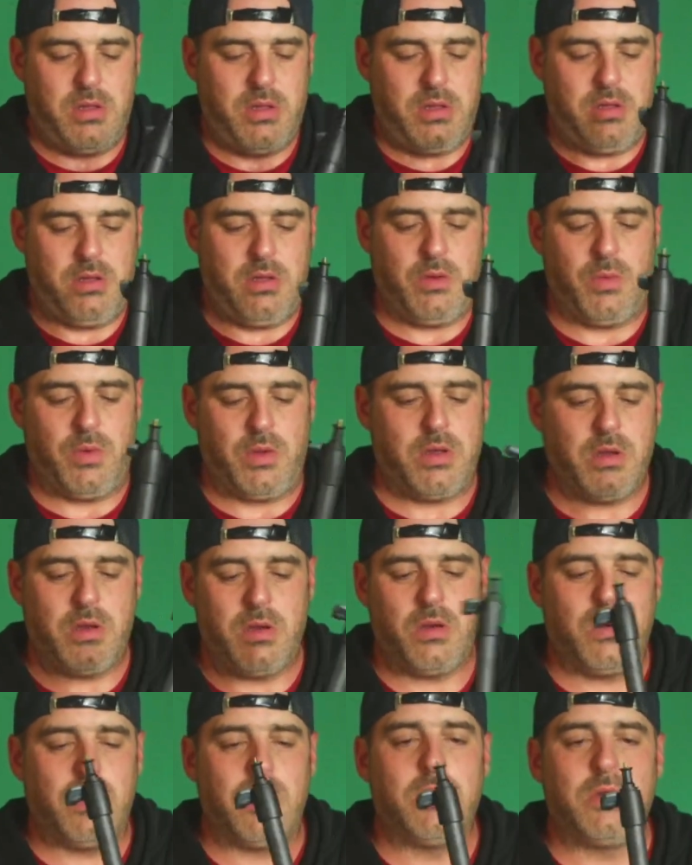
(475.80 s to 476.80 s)
Here we
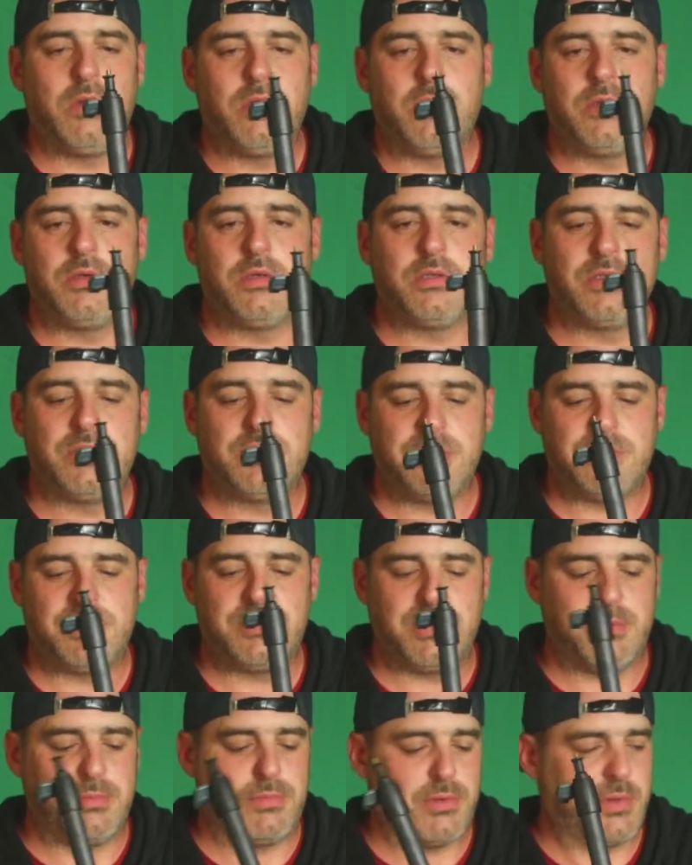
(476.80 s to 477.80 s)
go.
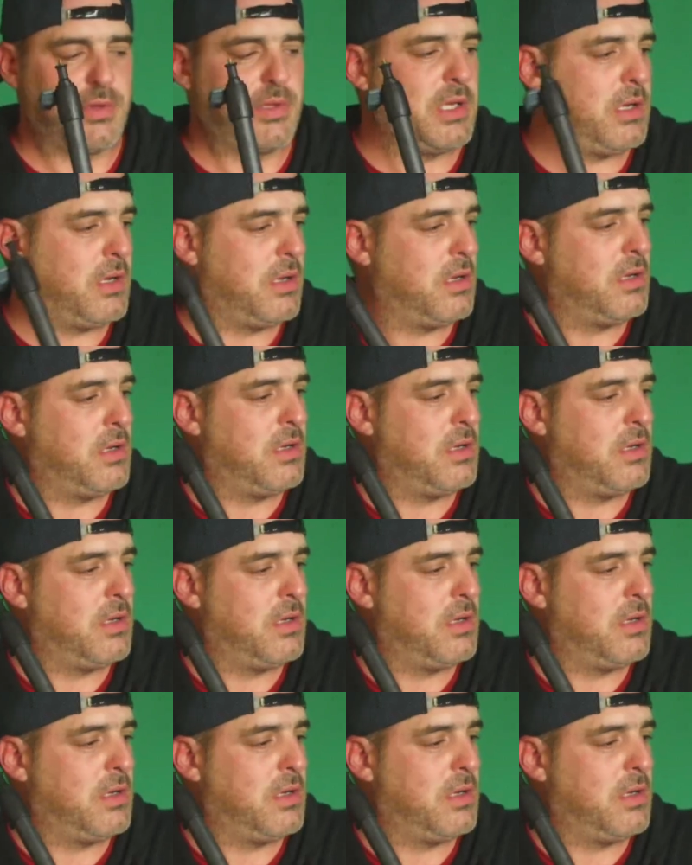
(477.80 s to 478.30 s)
Simple there.